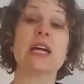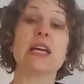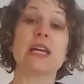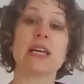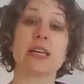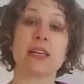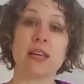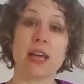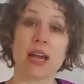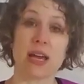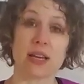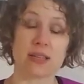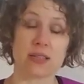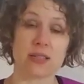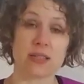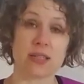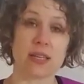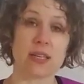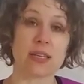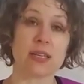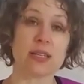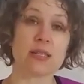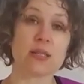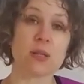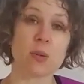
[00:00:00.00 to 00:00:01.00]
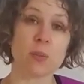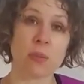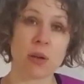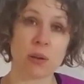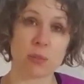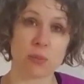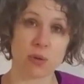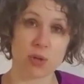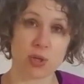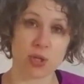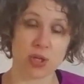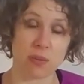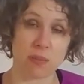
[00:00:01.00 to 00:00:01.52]
Yes, it is a
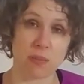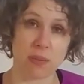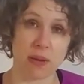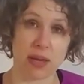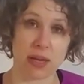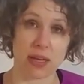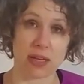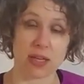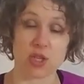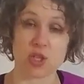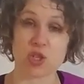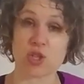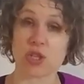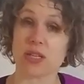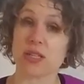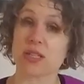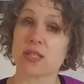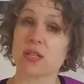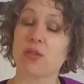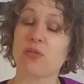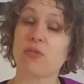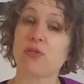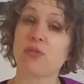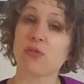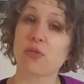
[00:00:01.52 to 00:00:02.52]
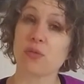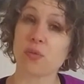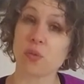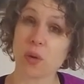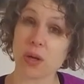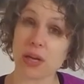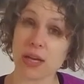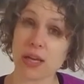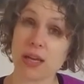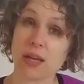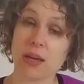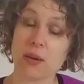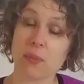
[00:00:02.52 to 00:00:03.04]
membership page. It's a
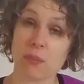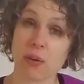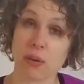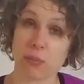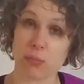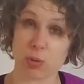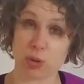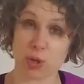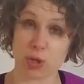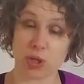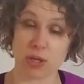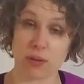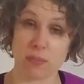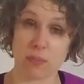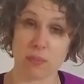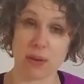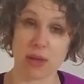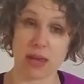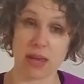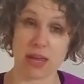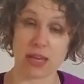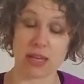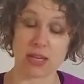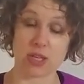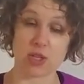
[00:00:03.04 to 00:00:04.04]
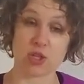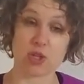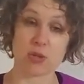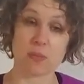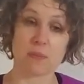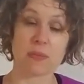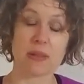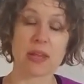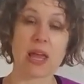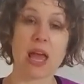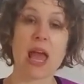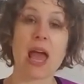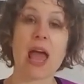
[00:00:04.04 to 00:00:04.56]
free membership page.
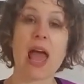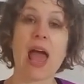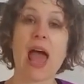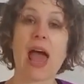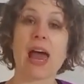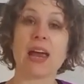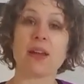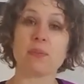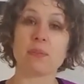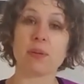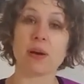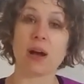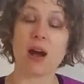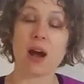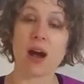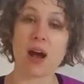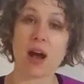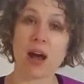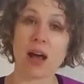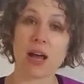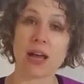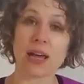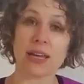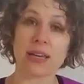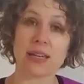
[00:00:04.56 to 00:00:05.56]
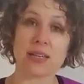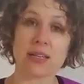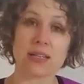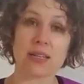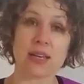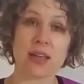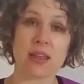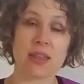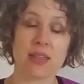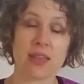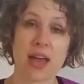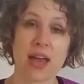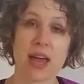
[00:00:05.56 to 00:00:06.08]
And behind
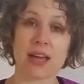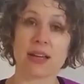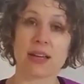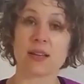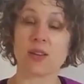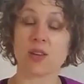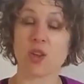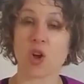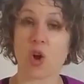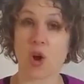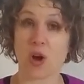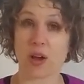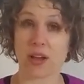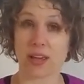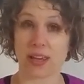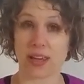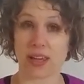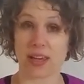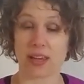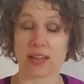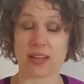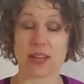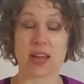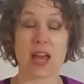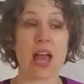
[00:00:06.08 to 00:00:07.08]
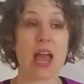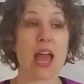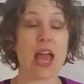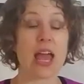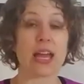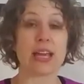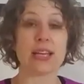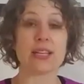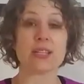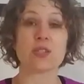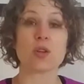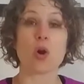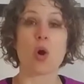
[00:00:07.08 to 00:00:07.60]
that login
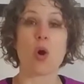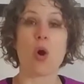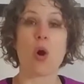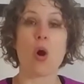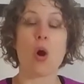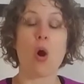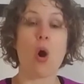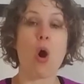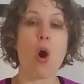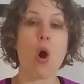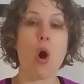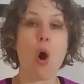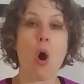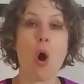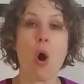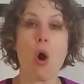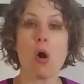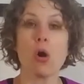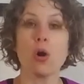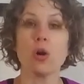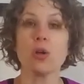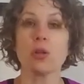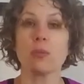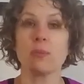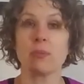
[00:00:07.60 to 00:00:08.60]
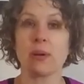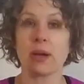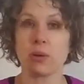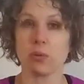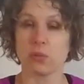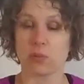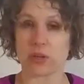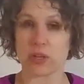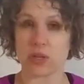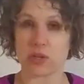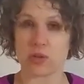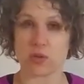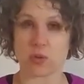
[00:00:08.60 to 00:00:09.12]
is all my
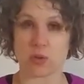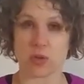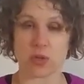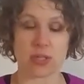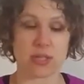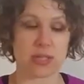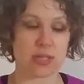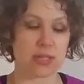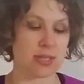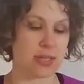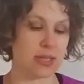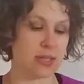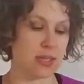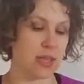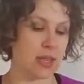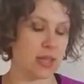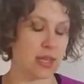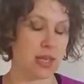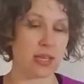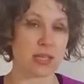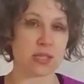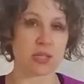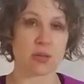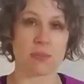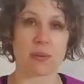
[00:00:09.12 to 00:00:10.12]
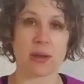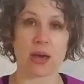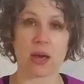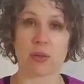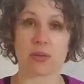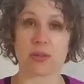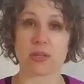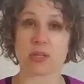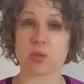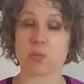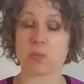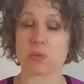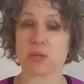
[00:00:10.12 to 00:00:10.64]
resources, things about
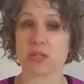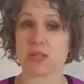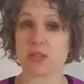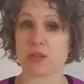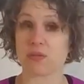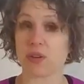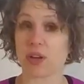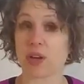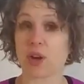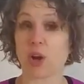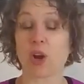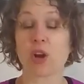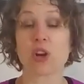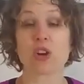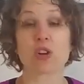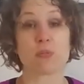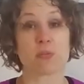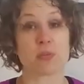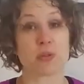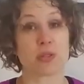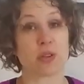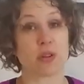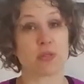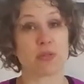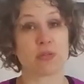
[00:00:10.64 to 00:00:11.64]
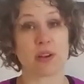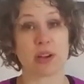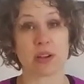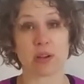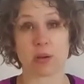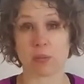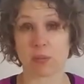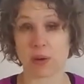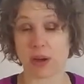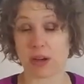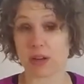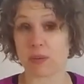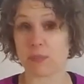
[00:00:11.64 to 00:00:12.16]
the specific herbs. You'll find a
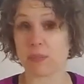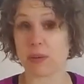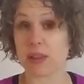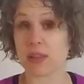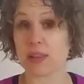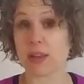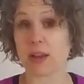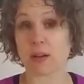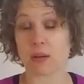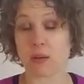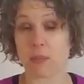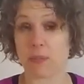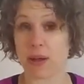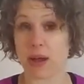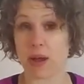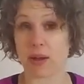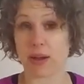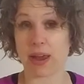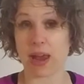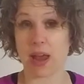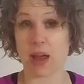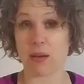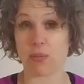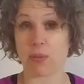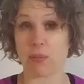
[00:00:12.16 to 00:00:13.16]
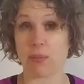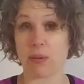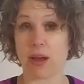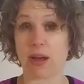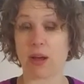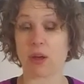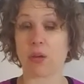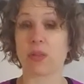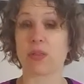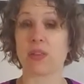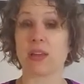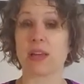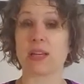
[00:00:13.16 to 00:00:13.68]
write-up in there about
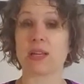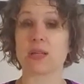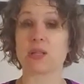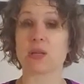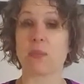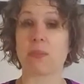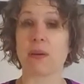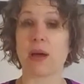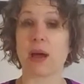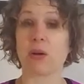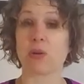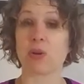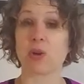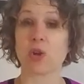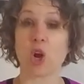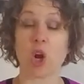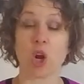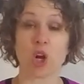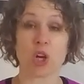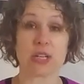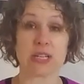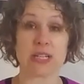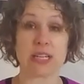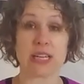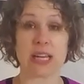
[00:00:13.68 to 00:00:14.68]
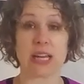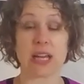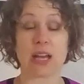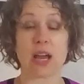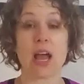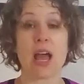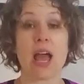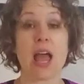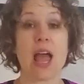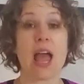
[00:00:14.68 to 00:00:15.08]
chamomile, things about gardening